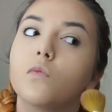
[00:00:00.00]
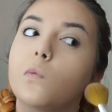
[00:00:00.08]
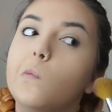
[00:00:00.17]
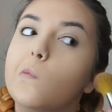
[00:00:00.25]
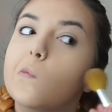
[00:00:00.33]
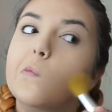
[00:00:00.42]

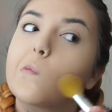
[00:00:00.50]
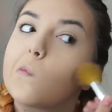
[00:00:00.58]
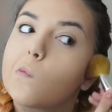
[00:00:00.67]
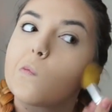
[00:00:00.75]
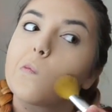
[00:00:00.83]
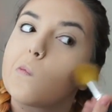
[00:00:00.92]
under my
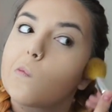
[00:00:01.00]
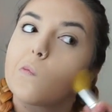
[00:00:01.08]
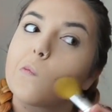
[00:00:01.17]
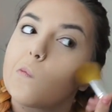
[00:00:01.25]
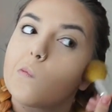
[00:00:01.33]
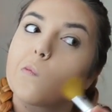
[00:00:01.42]
lip
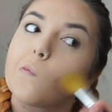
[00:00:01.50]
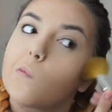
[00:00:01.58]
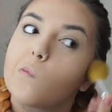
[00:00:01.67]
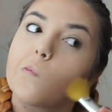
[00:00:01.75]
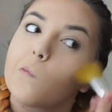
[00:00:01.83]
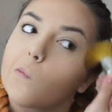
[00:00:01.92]
and
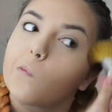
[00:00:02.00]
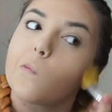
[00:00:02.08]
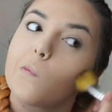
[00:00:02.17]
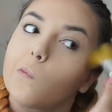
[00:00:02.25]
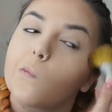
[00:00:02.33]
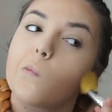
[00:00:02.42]
on my
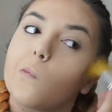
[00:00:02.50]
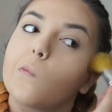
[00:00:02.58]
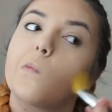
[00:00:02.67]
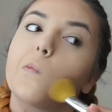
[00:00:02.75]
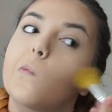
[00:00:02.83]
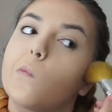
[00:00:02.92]
chin.
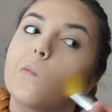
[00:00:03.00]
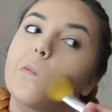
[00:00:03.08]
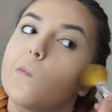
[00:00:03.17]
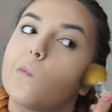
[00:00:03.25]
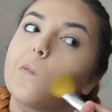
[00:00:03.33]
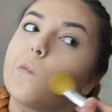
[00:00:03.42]

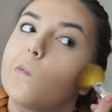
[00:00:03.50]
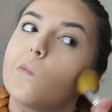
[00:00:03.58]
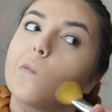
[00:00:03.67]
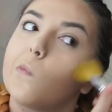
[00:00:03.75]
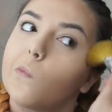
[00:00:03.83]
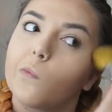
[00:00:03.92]
I
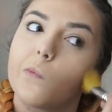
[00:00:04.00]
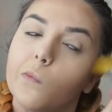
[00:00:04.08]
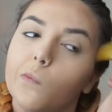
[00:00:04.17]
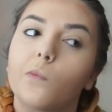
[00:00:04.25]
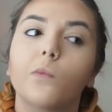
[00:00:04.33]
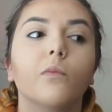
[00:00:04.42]
don't know if I
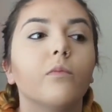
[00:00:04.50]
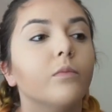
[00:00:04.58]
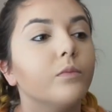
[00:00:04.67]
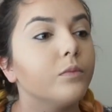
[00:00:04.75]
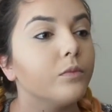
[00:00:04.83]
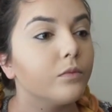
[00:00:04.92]
did that
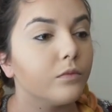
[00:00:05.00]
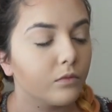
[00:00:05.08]
here.